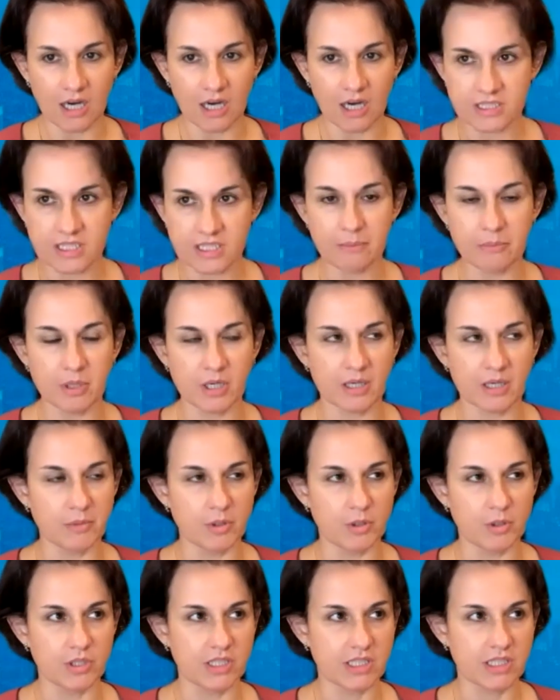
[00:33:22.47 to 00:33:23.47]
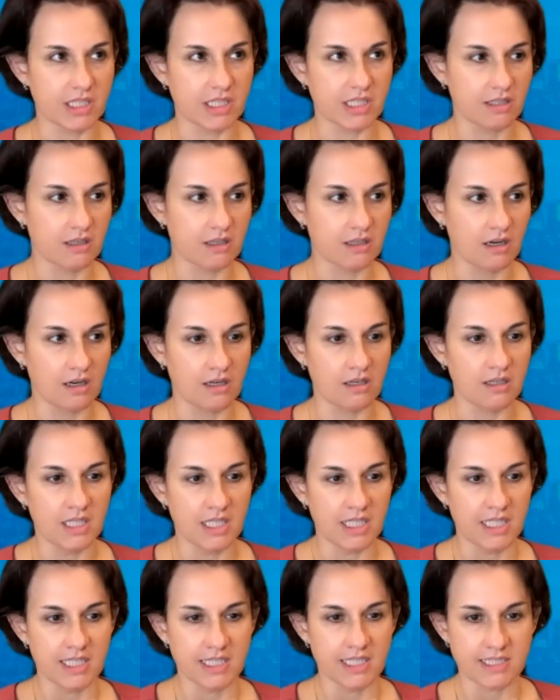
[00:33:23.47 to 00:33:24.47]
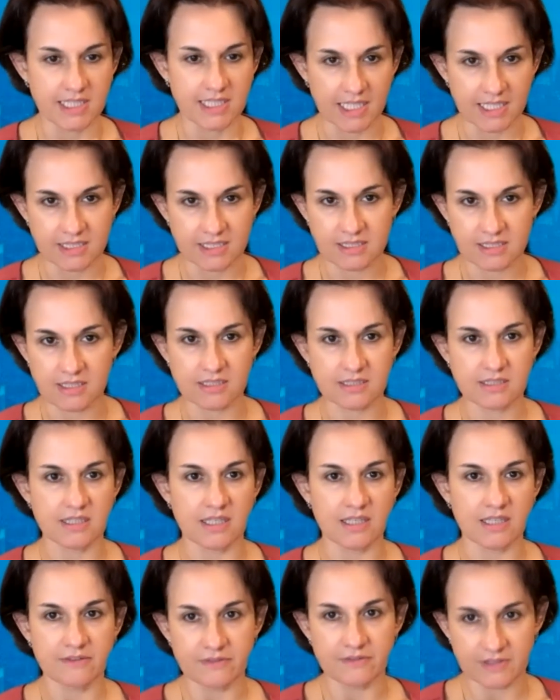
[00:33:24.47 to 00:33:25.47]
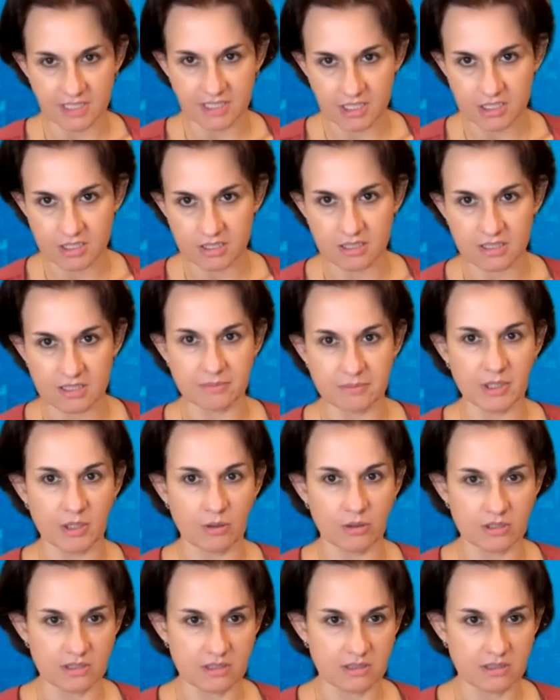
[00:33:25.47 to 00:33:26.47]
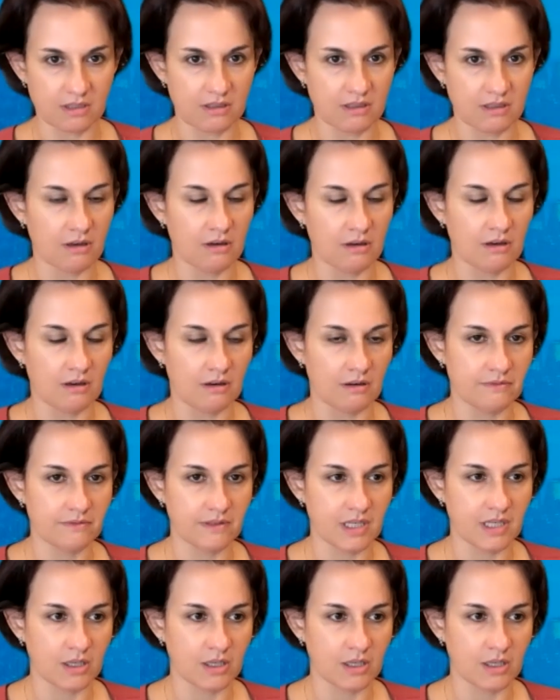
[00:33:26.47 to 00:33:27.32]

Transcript: Tampa community are dentists and physicians because of